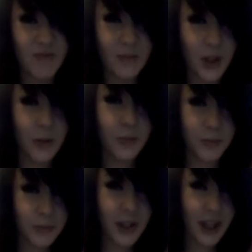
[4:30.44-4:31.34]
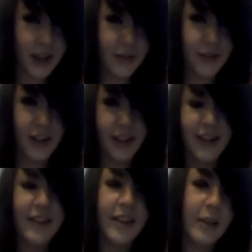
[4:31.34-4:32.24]
So yeah,
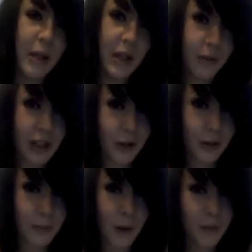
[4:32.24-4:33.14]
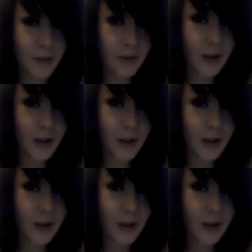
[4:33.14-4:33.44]
this has been a really good month.